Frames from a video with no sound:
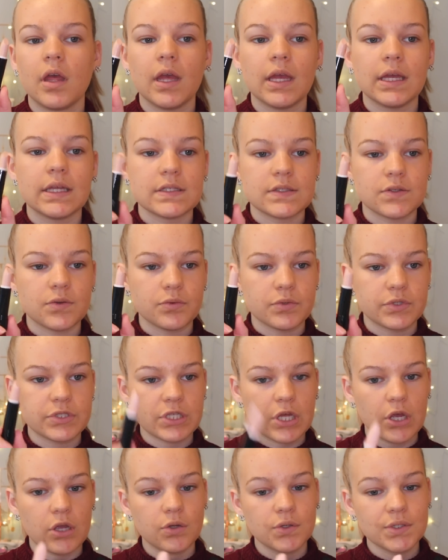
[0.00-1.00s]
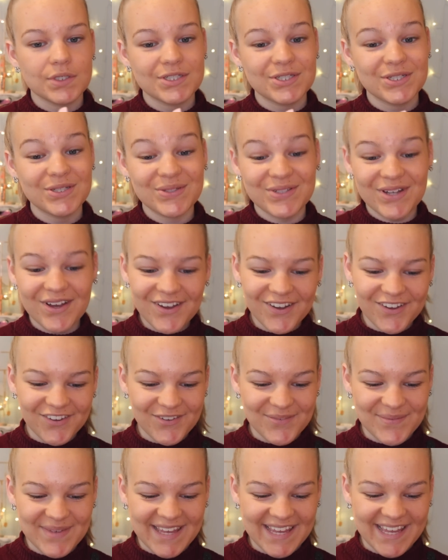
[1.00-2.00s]
is also too dark
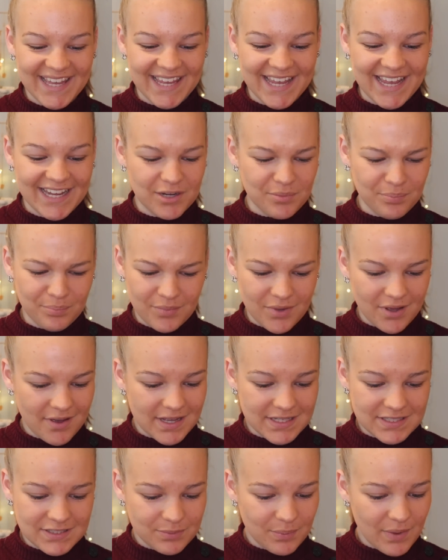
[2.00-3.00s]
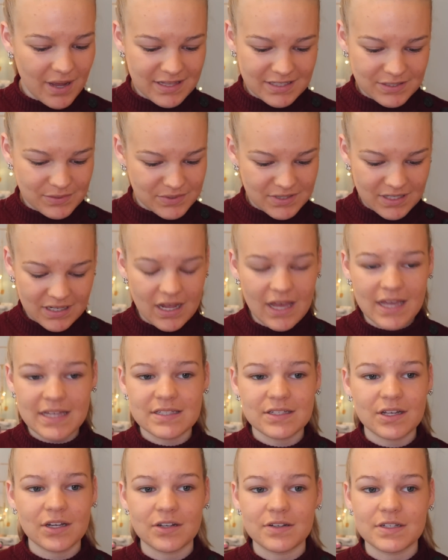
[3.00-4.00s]
for me, and I swear this was the
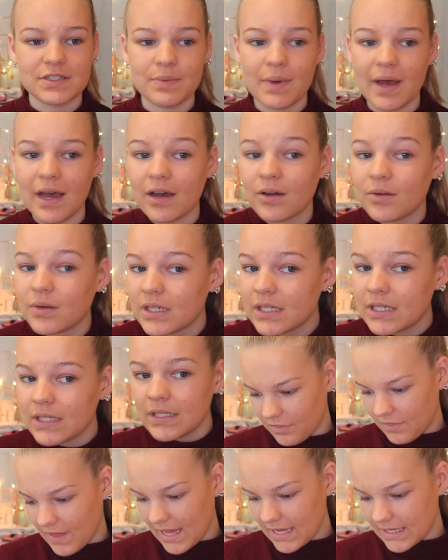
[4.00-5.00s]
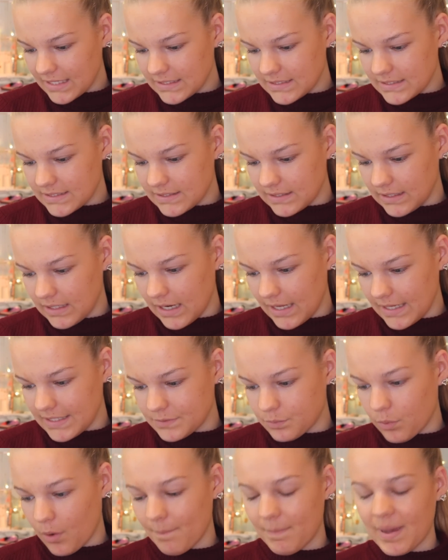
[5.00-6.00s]
lightest colour as well. That concealer
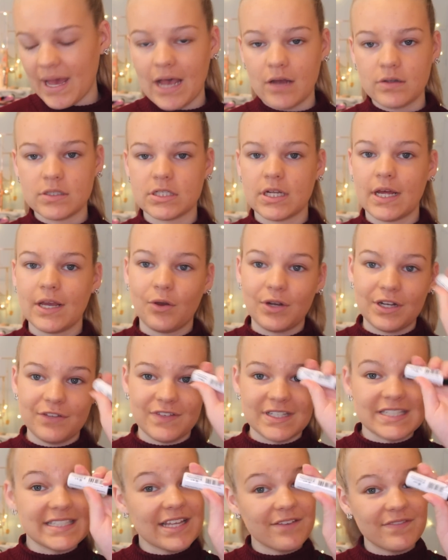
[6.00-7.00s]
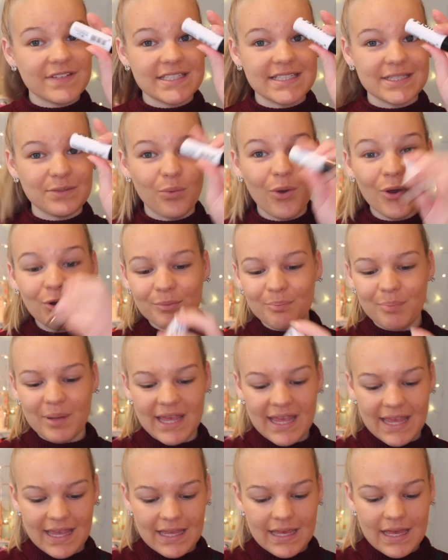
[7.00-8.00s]
is £1 and I got it for
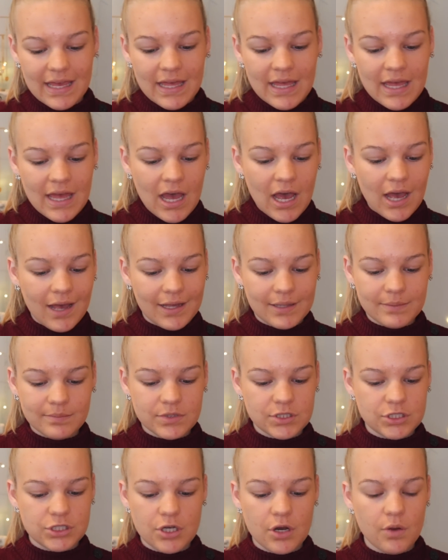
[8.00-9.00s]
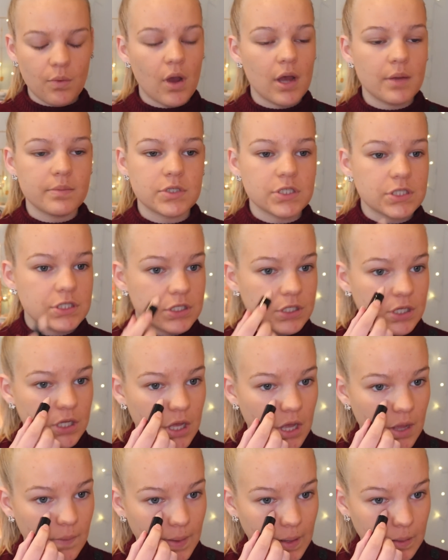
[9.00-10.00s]
71p. Do you know what, I'm just going to
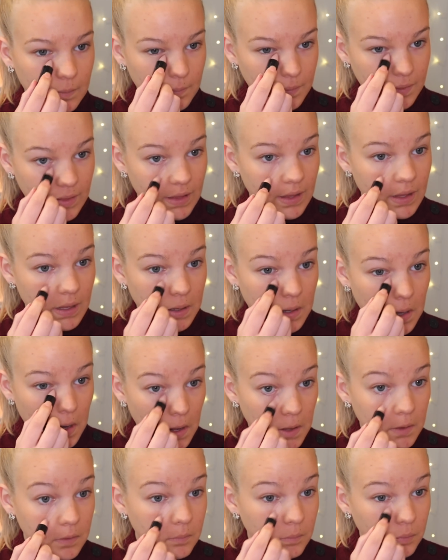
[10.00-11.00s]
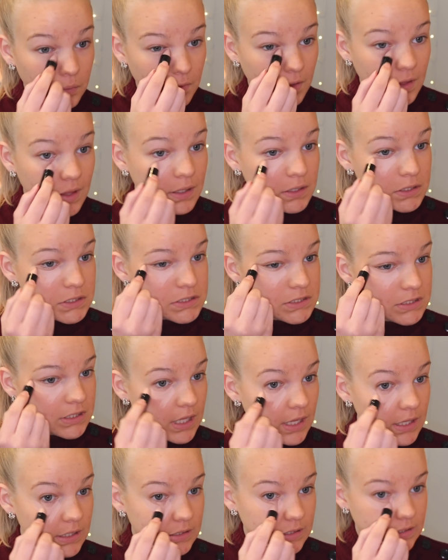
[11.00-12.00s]
go in with it and hope that it does
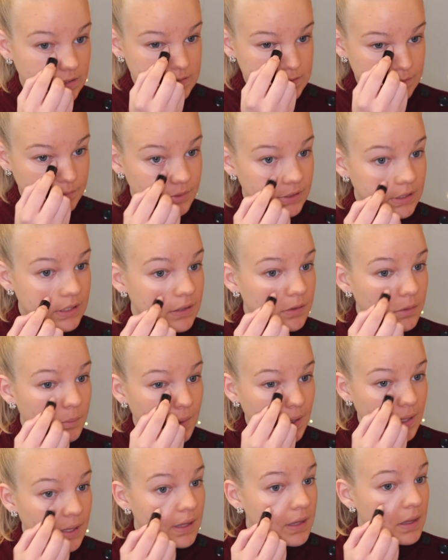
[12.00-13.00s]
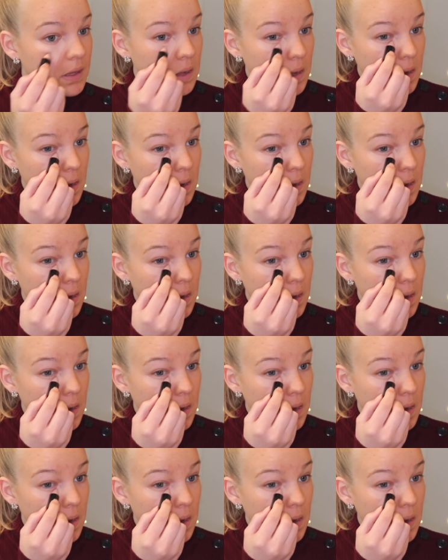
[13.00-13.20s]
lighten things up a little bit.